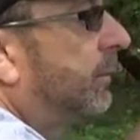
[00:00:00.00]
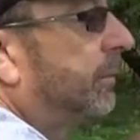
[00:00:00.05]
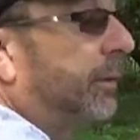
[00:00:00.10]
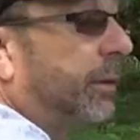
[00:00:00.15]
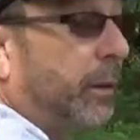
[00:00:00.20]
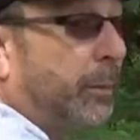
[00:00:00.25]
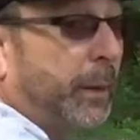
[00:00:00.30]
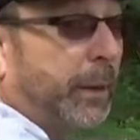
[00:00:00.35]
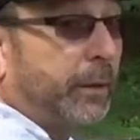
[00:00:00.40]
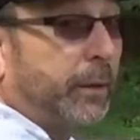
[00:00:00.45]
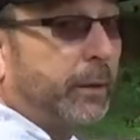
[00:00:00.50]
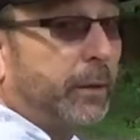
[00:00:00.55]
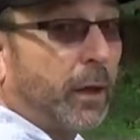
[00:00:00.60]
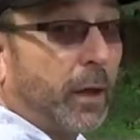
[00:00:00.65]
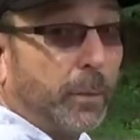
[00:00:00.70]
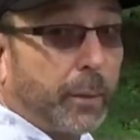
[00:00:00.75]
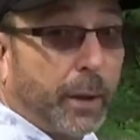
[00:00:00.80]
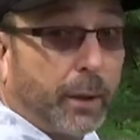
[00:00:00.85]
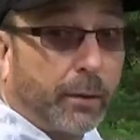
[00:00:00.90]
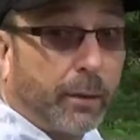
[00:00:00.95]
Figured about the
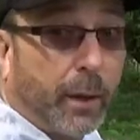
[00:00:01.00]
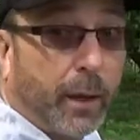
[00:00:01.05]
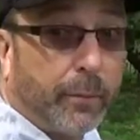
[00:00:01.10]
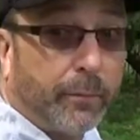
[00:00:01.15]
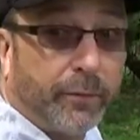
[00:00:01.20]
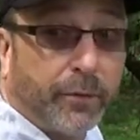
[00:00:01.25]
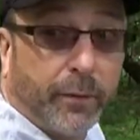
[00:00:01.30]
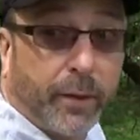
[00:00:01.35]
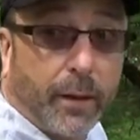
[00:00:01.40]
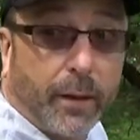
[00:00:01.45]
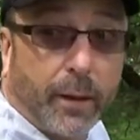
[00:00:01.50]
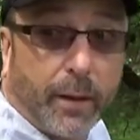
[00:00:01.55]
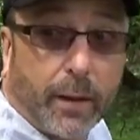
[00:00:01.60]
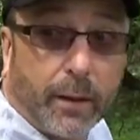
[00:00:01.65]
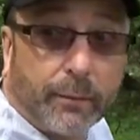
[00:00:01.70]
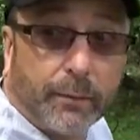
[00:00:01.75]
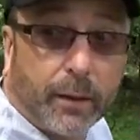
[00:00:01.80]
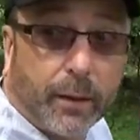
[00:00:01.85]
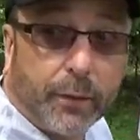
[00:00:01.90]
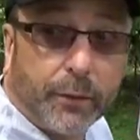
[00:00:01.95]
time I grabbed for that, I'd
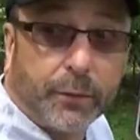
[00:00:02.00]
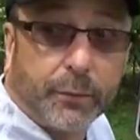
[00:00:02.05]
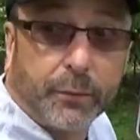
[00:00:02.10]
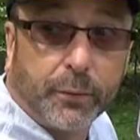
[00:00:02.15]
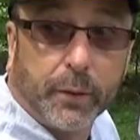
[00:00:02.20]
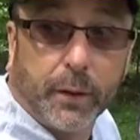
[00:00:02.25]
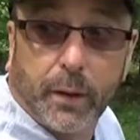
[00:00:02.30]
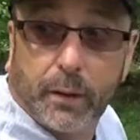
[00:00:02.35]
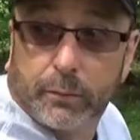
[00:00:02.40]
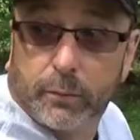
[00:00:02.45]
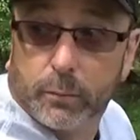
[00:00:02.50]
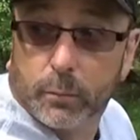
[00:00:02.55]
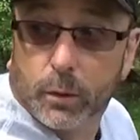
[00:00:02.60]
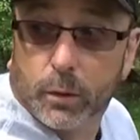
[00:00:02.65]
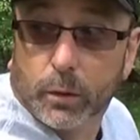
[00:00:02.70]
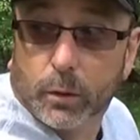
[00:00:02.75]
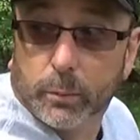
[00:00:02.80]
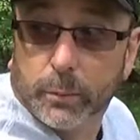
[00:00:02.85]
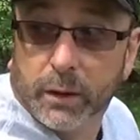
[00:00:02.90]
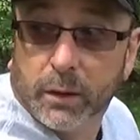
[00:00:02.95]
have like three of them
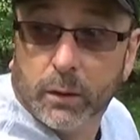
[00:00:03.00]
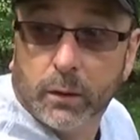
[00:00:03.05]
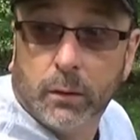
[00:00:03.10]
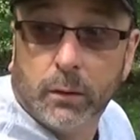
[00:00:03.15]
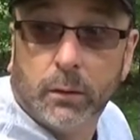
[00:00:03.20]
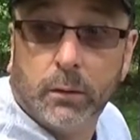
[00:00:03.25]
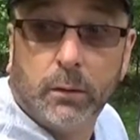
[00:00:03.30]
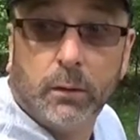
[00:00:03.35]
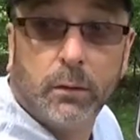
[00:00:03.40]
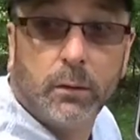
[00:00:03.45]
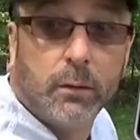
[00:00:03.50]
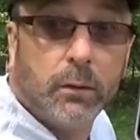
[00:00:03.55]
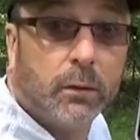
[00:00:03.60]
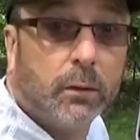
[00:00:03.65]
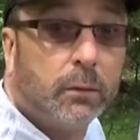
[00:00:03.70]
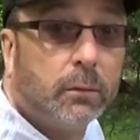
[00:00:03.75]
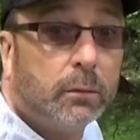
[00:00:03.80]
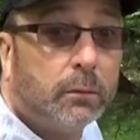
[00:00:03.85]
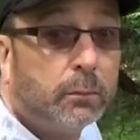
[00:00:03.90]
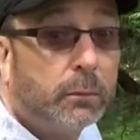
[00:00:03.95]
call me.
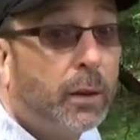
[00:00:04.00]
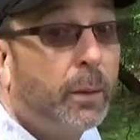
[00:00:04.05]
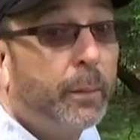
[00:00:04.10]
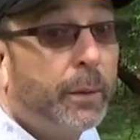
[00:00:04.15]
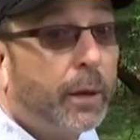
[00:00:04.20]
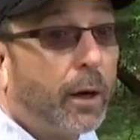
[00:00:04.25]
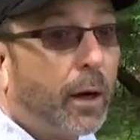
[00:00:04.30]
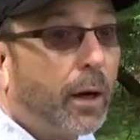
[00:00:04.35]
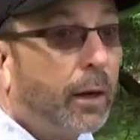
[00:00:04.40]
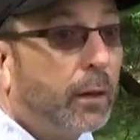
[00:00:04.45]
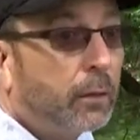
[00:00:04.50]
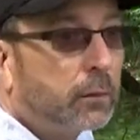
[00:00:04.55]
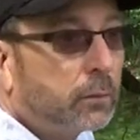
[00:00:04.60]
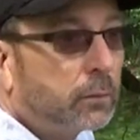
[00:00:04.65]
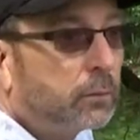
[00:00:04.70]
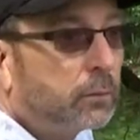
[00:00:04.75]
that'd be alright.